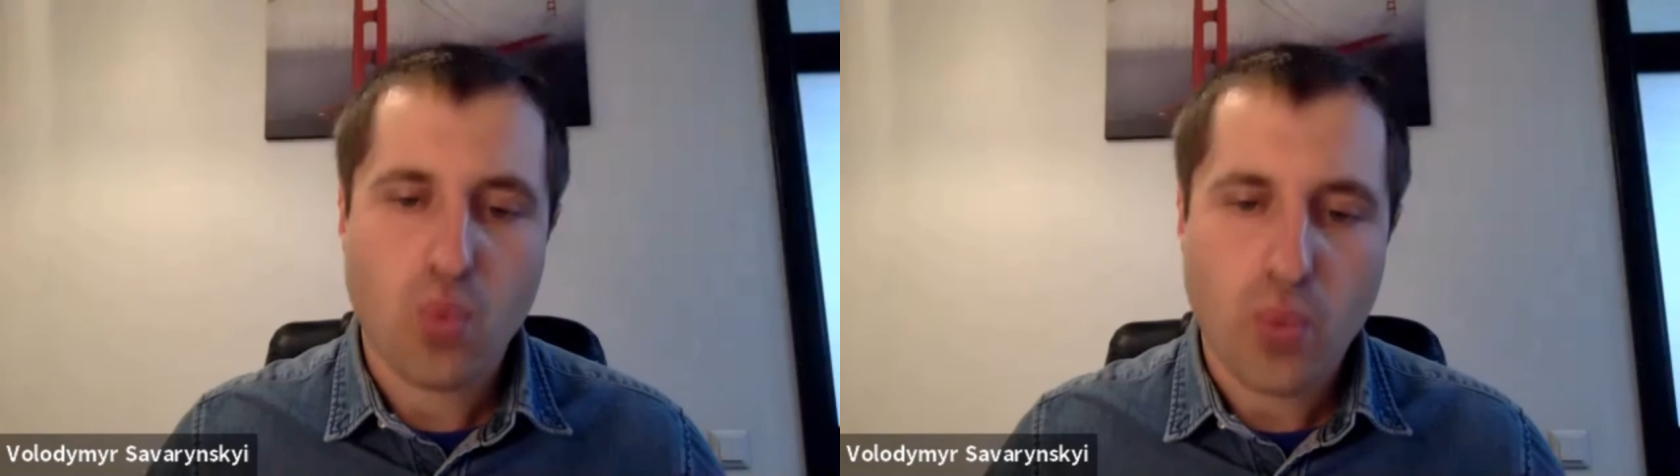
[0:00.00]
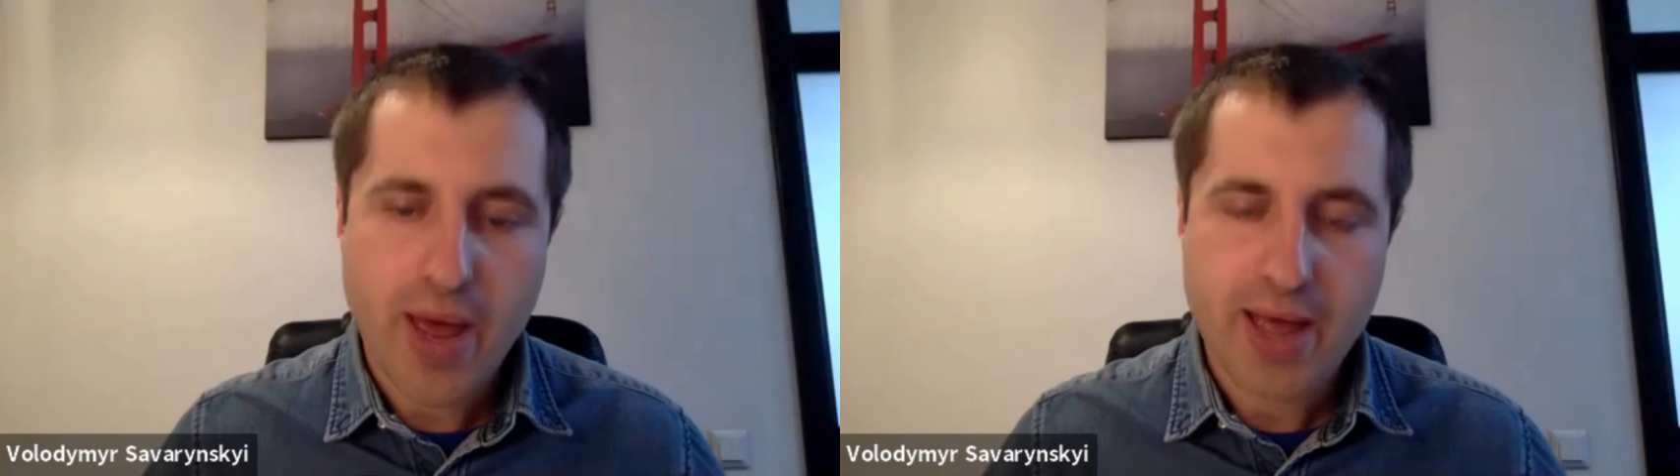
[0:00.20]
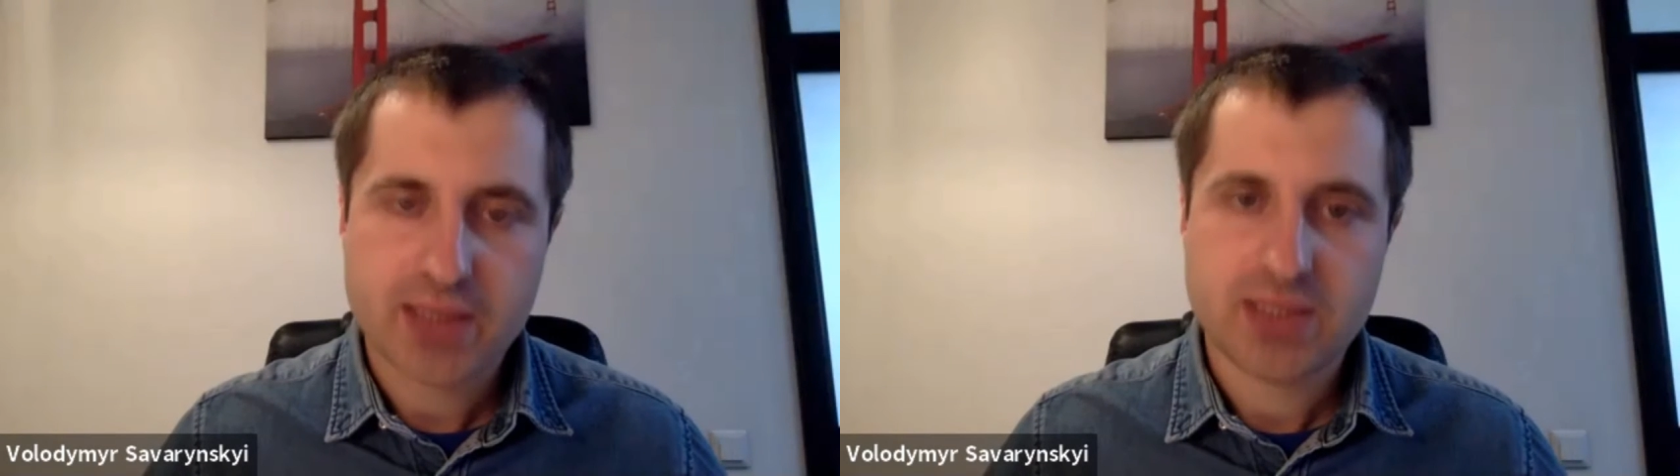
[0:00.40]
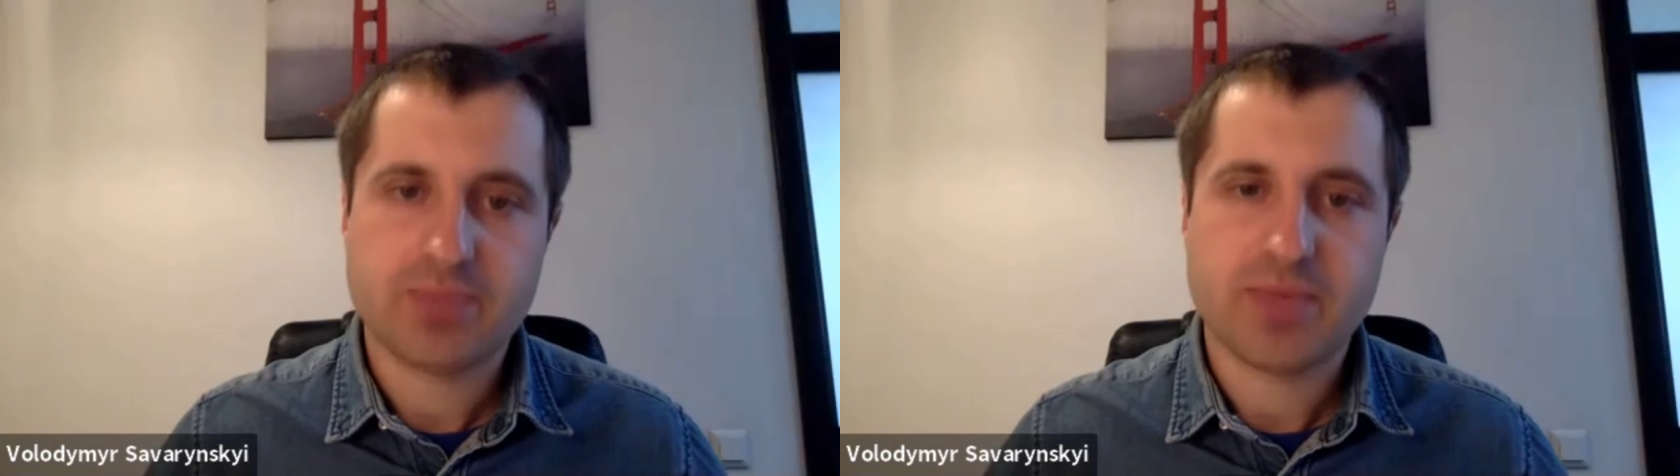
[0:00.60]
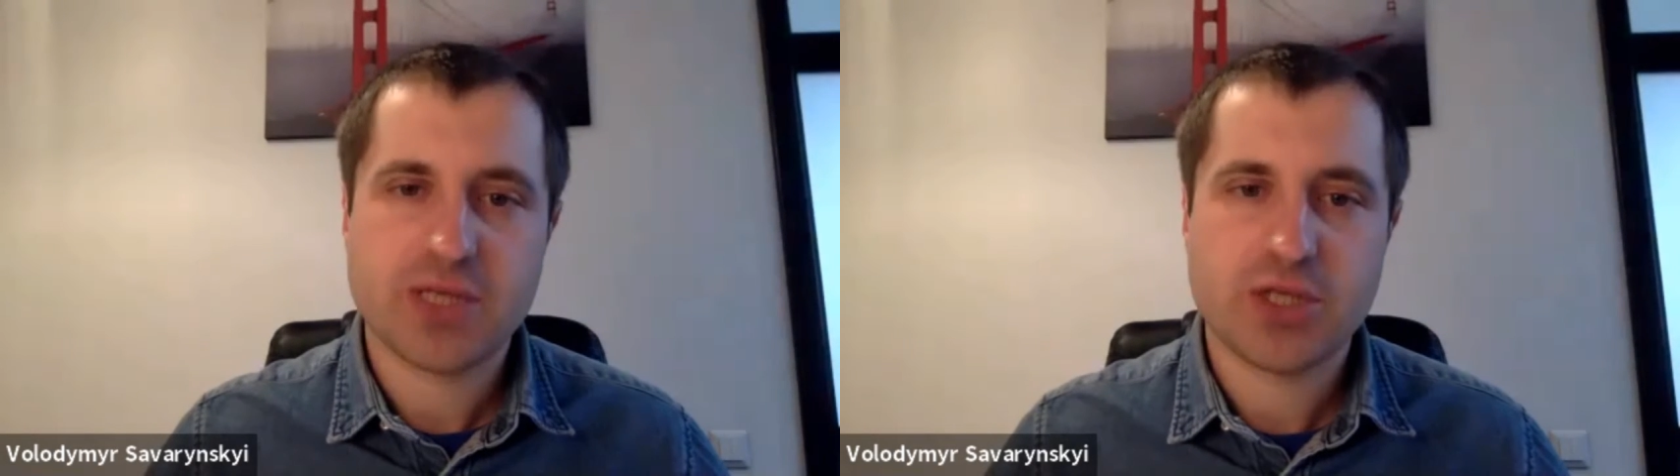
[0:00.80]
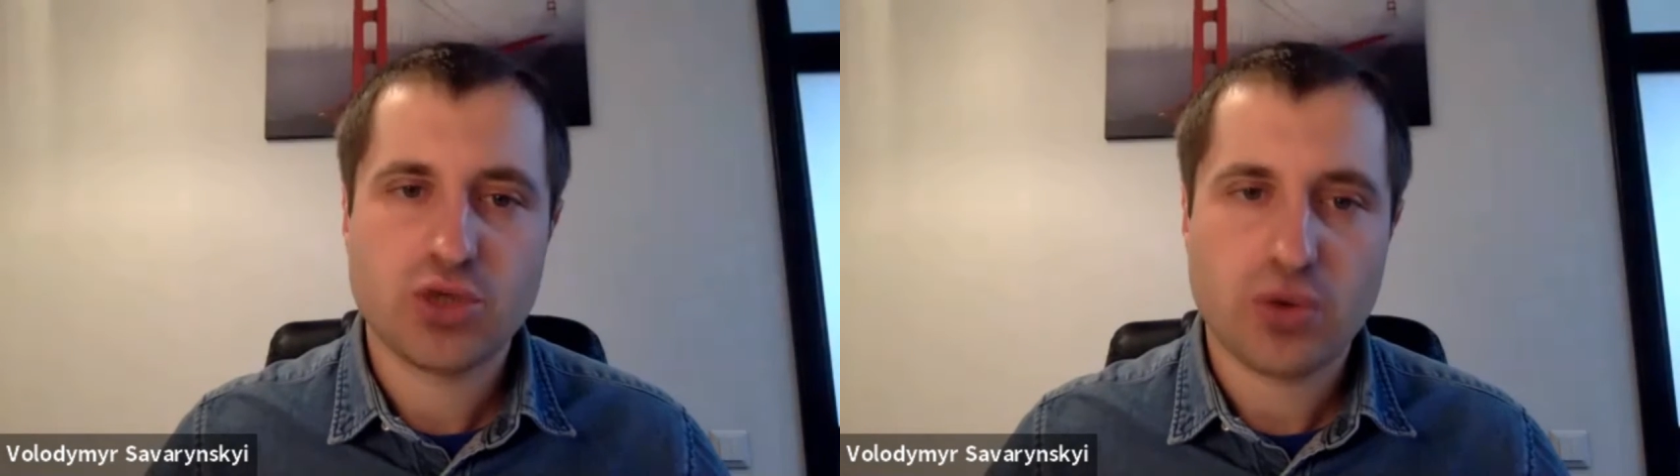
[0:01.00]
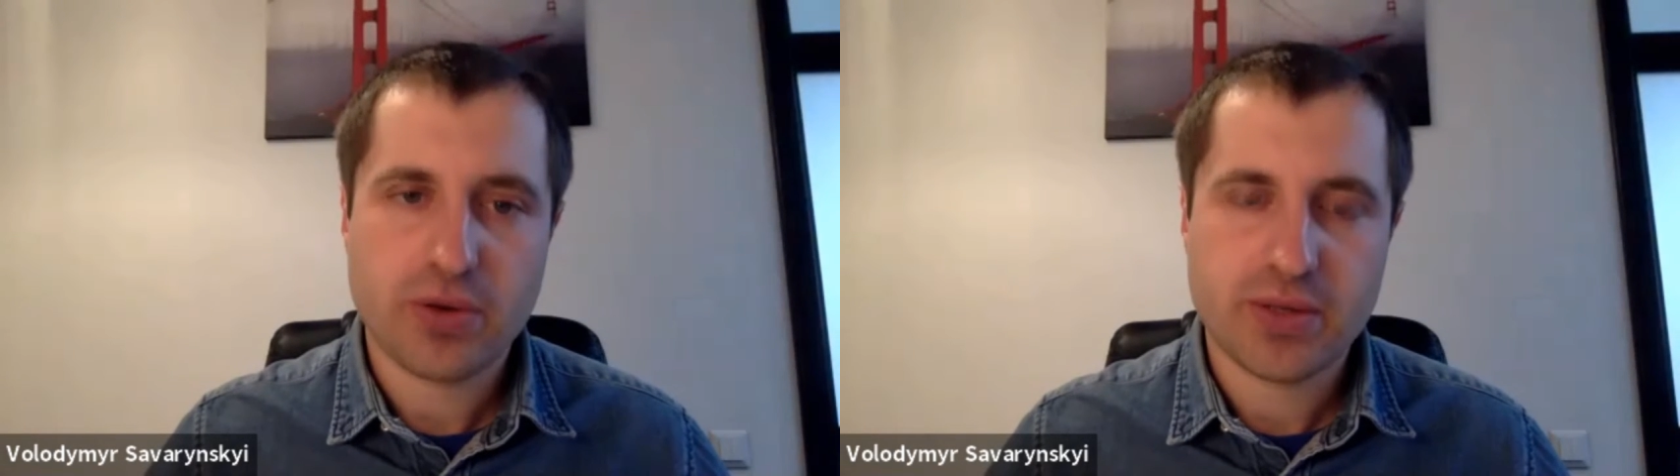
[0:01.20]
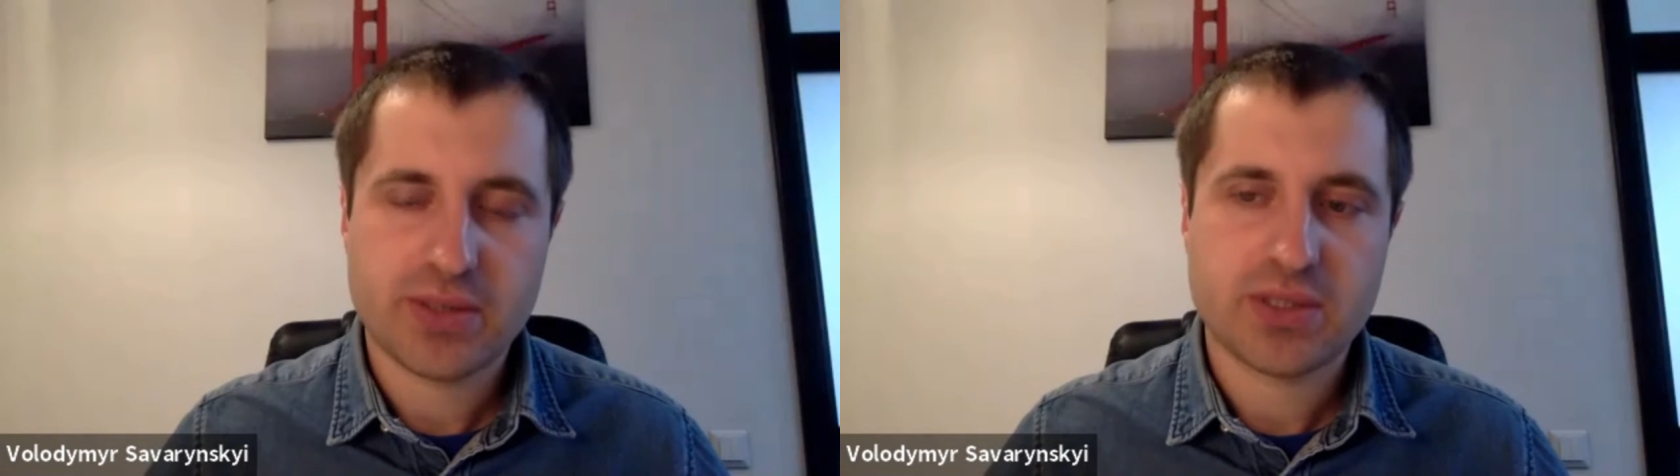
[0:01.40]
vast
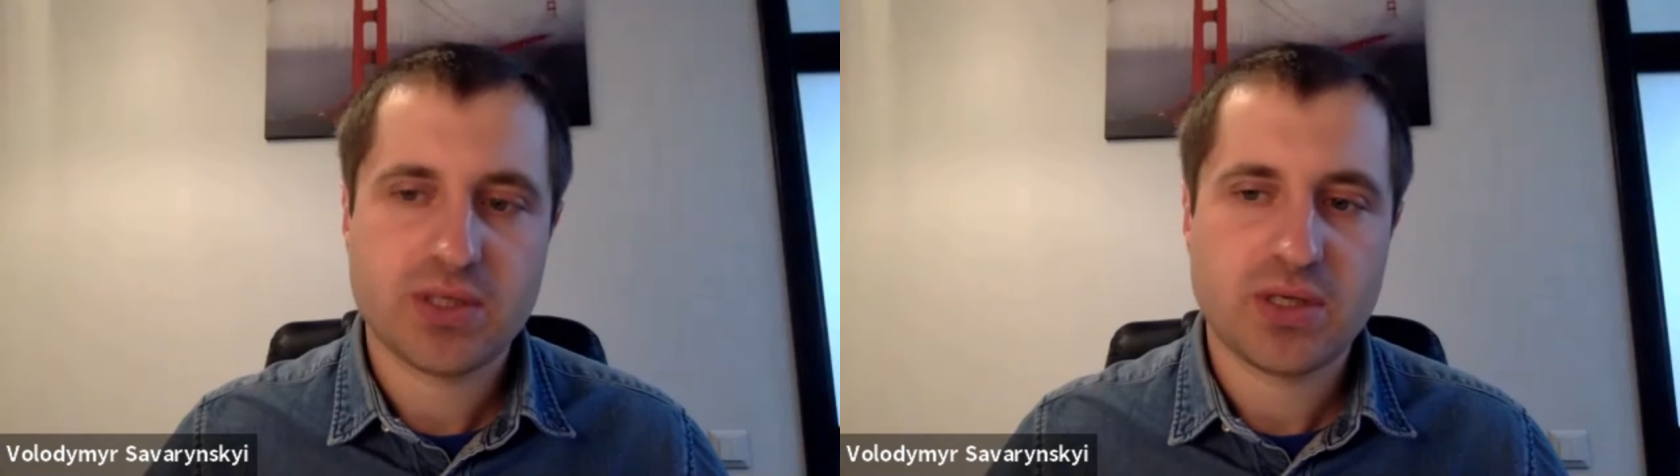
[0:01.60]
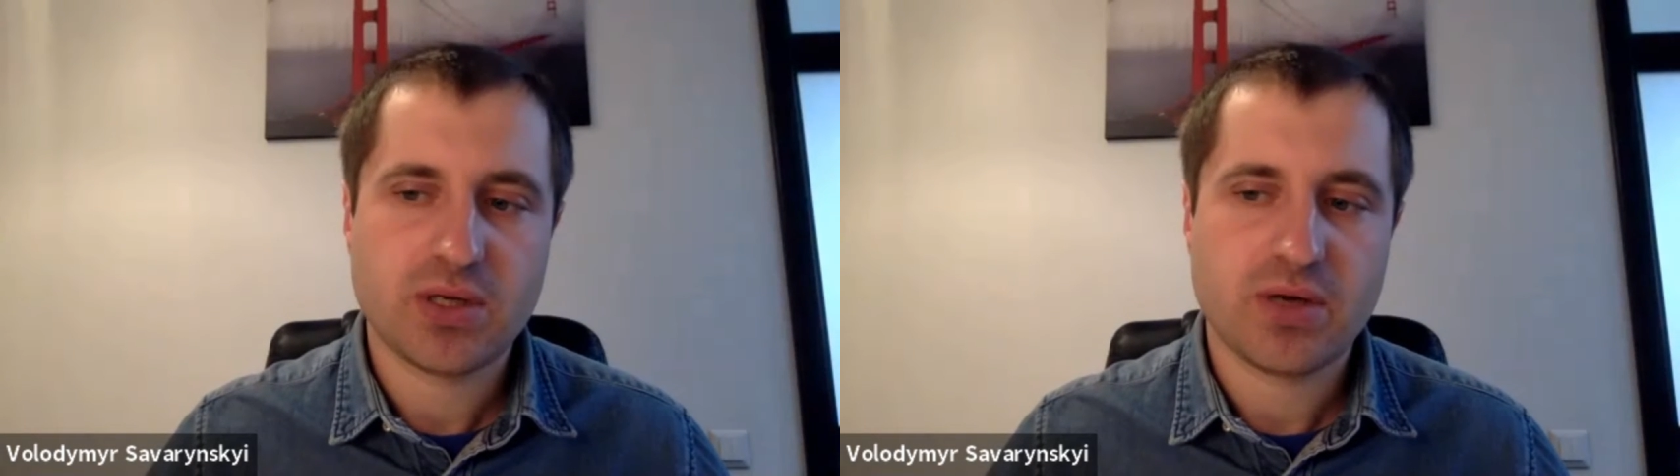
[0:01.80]
majority